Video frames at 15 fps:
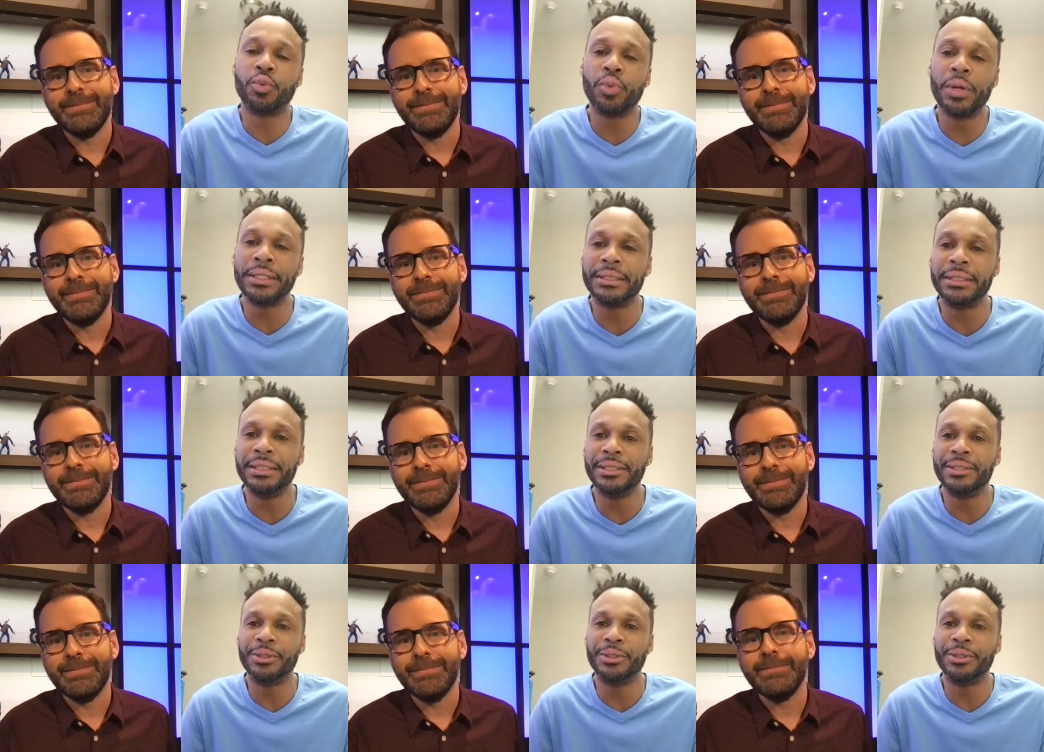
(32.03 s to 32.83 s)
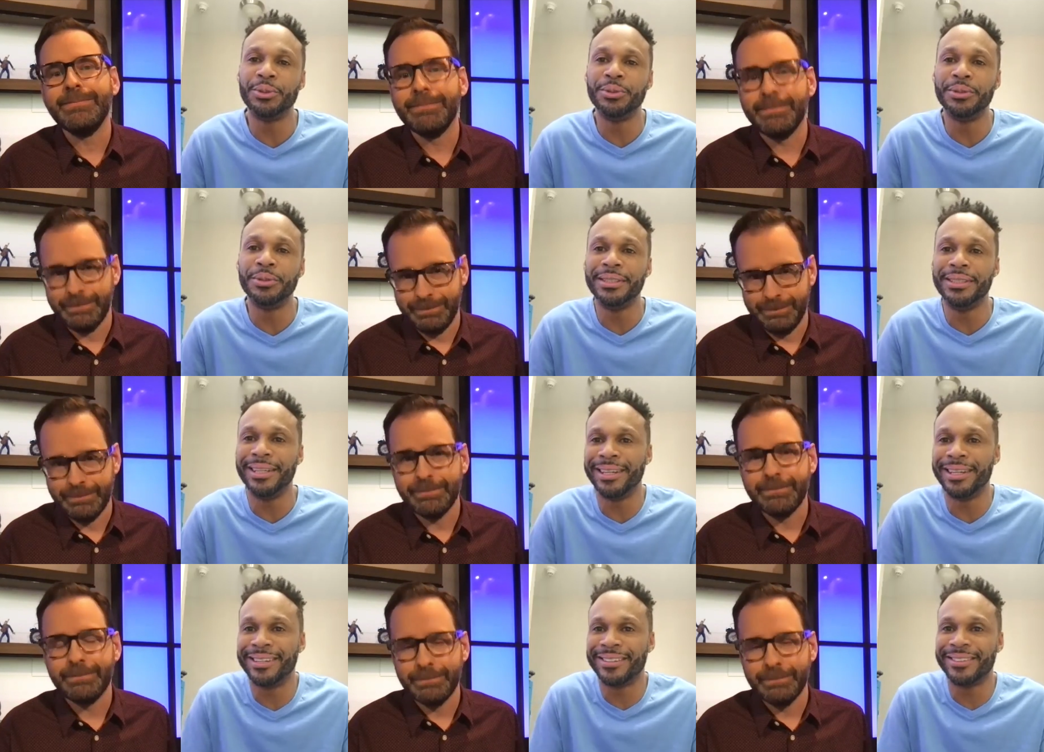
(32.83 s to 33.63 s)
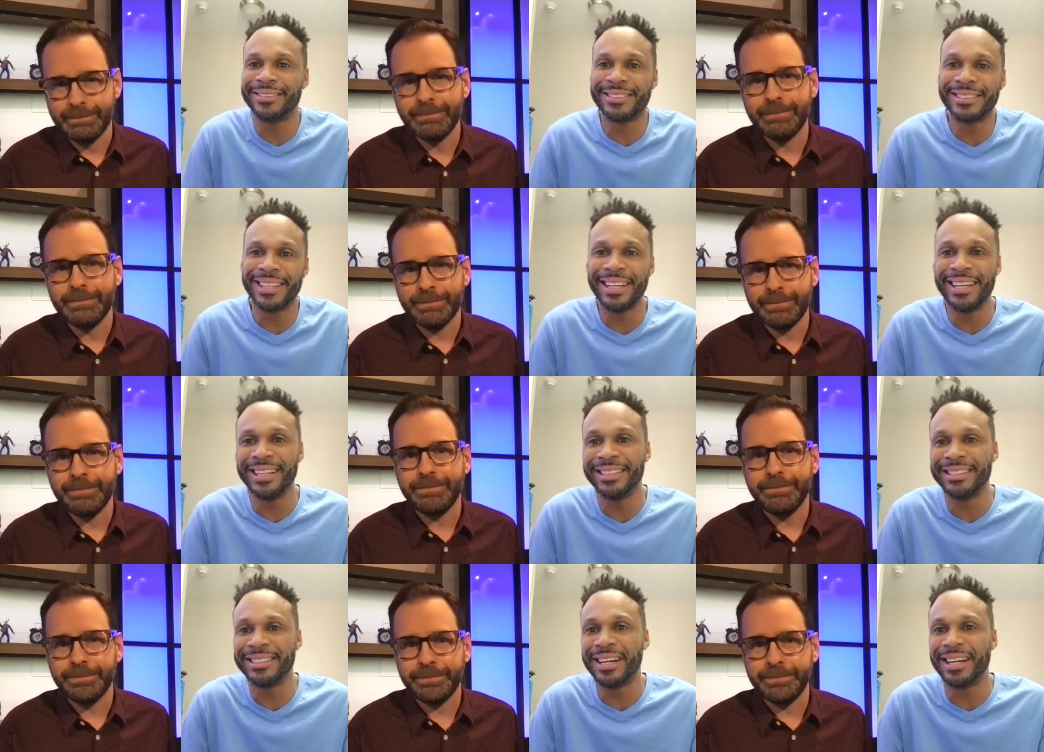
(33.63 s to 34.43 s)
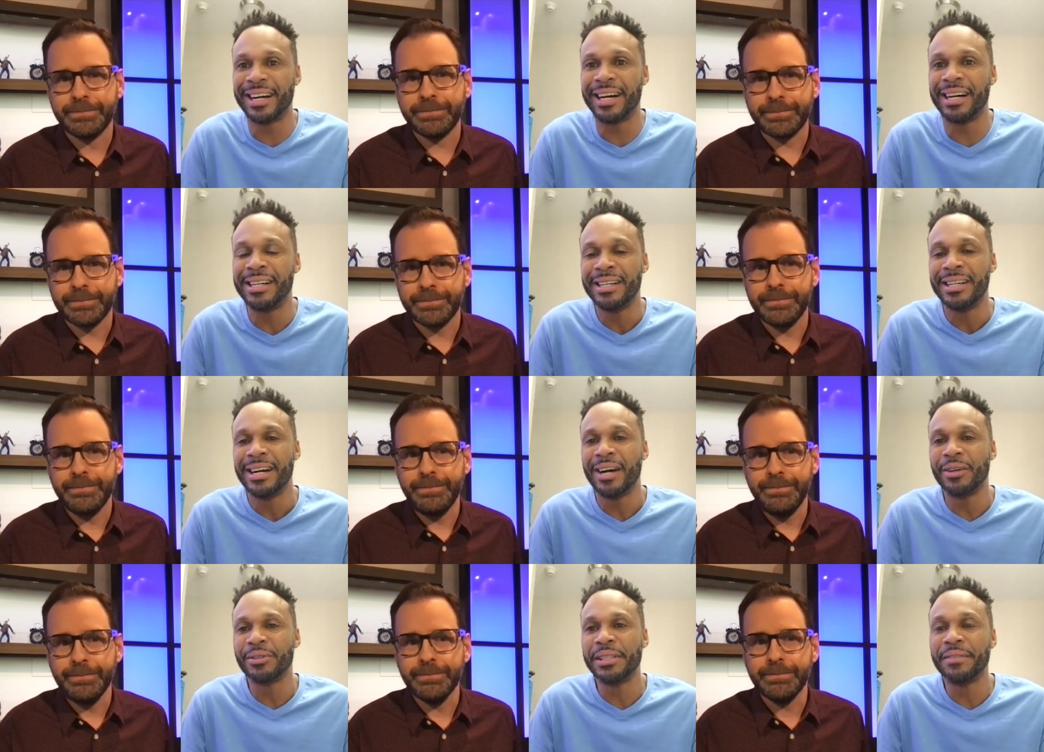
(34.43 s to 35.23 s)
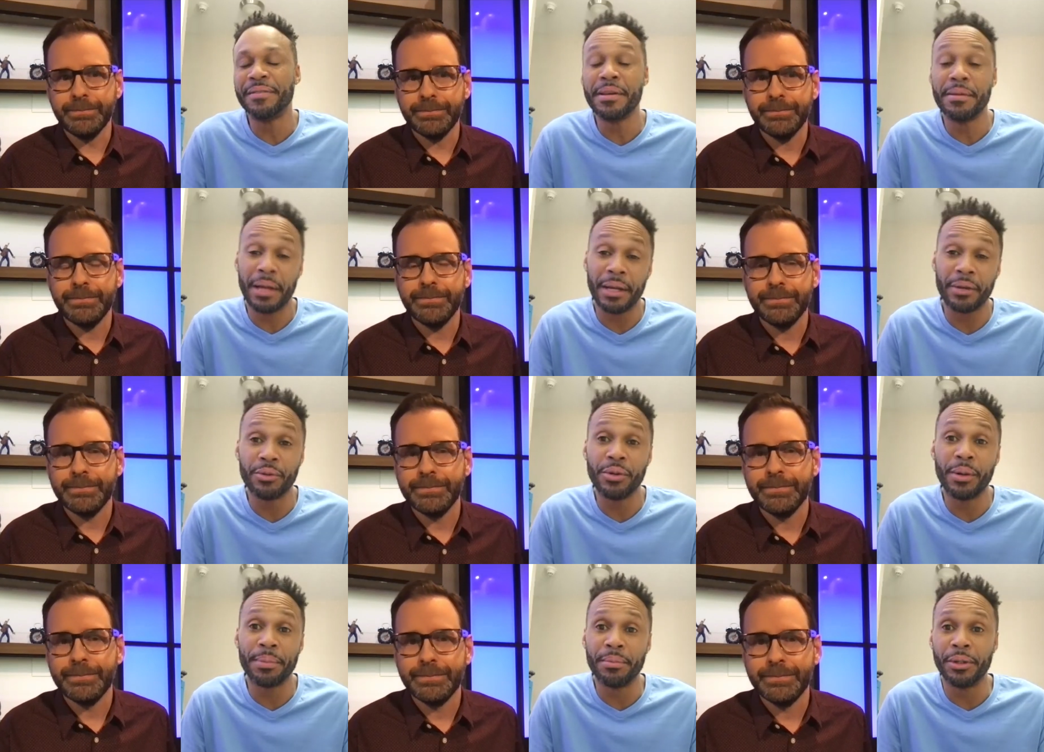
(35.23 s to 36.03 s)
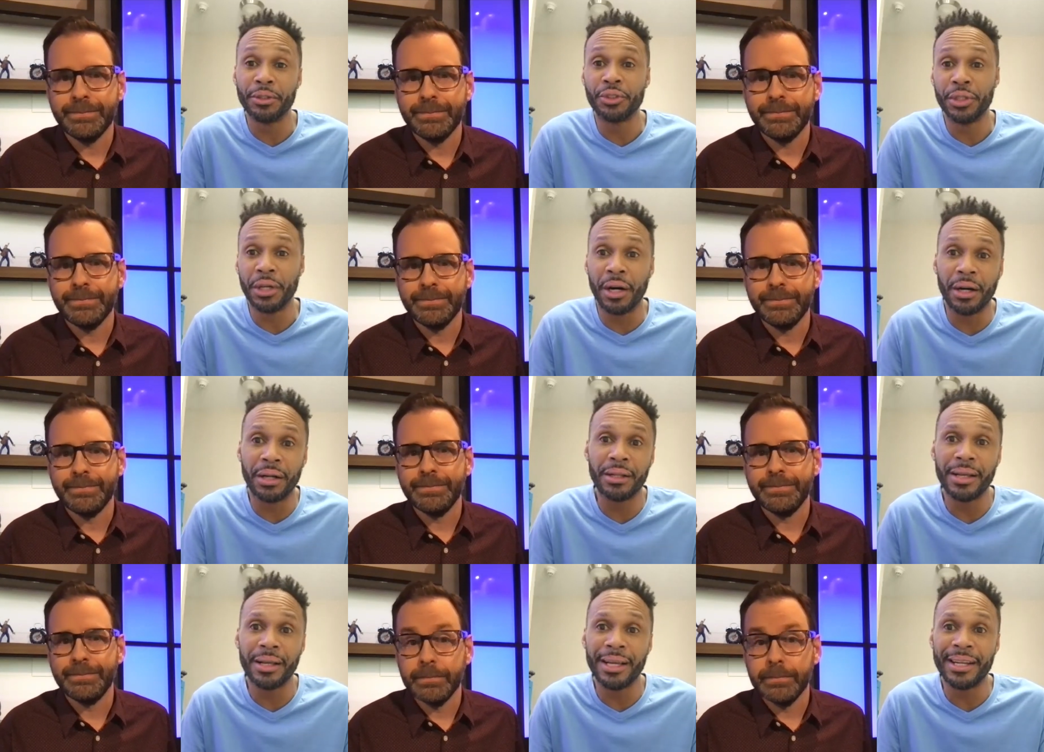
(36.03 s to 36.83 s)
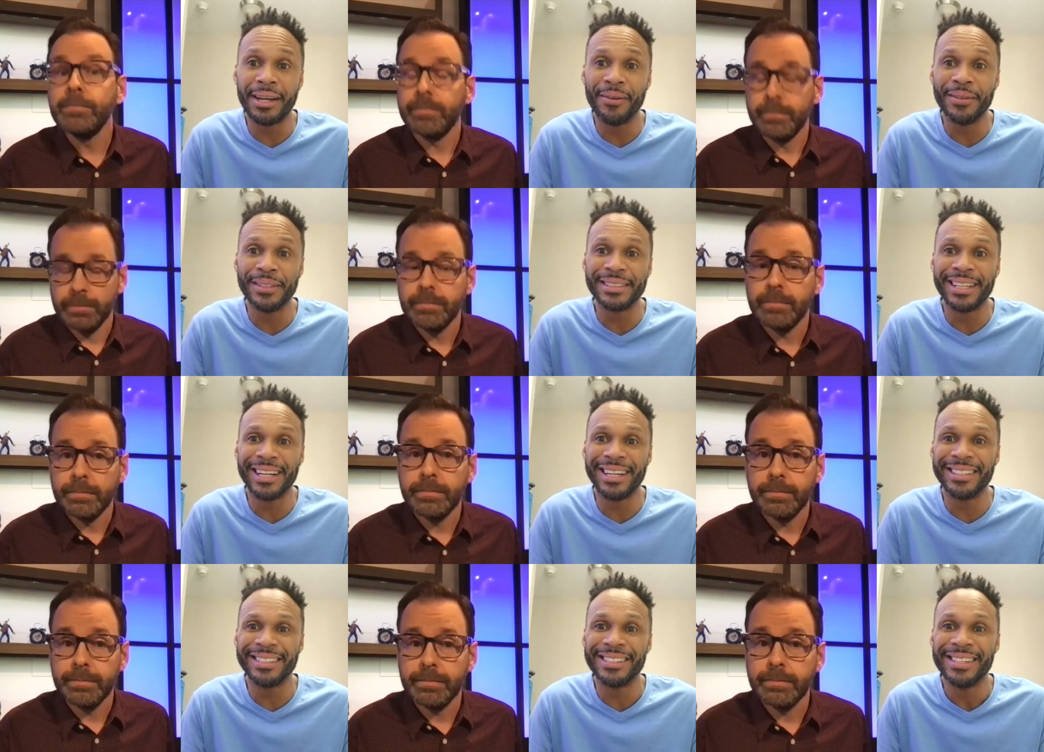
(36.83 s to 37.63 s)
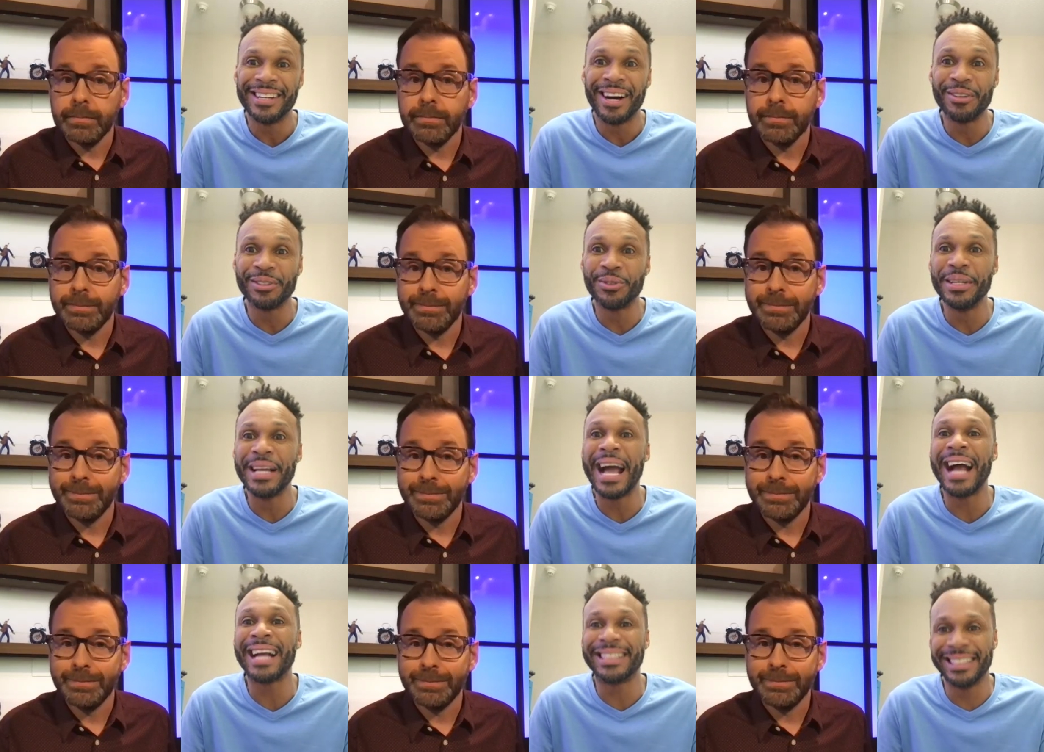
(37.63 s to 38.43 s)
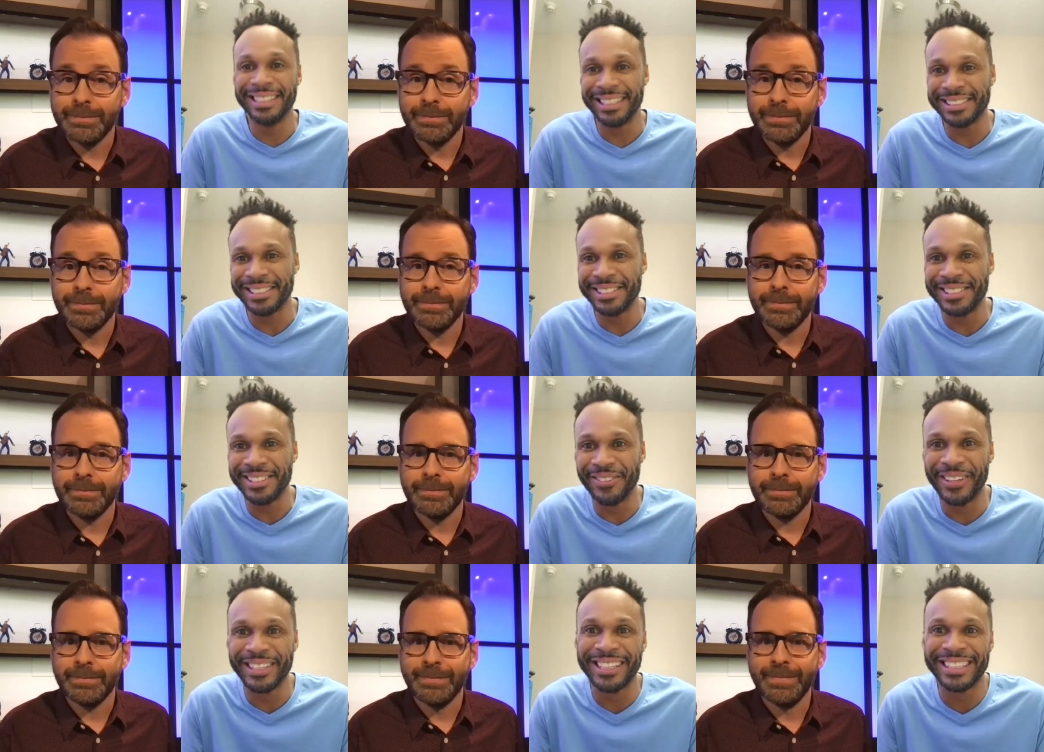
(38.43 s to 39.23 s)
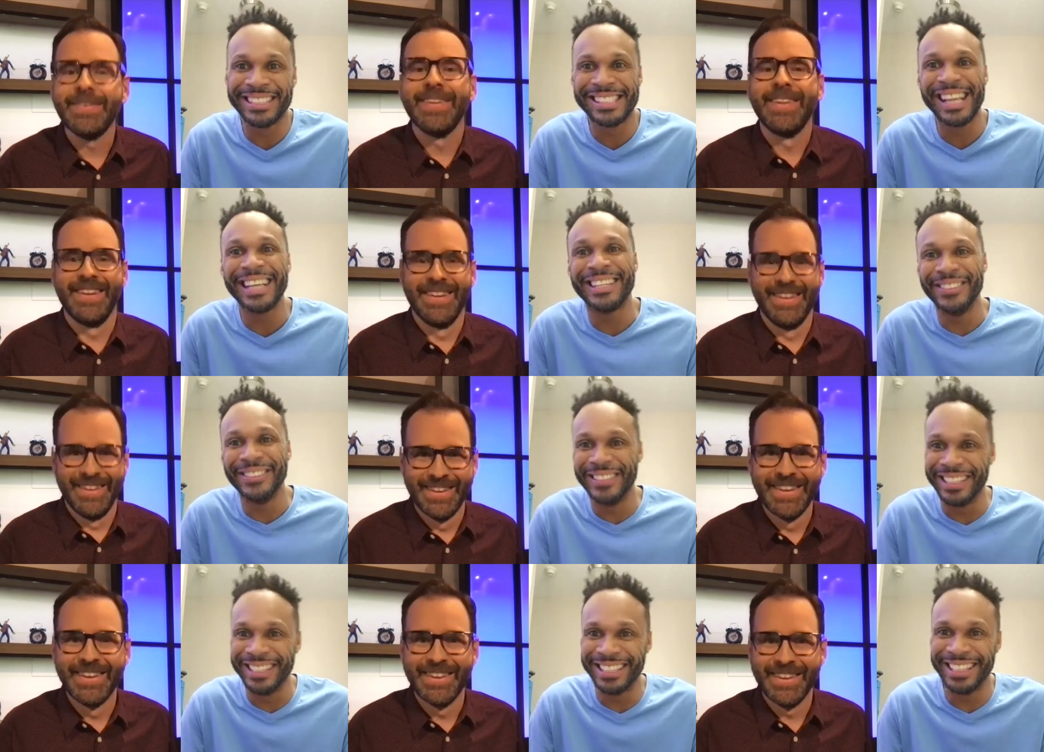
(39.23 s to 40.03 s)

Speaker 1: 22 years, and uh, I was living. I grew up in Montreal, and I was uh, I was doing acting lessons. I worked at a psych unit.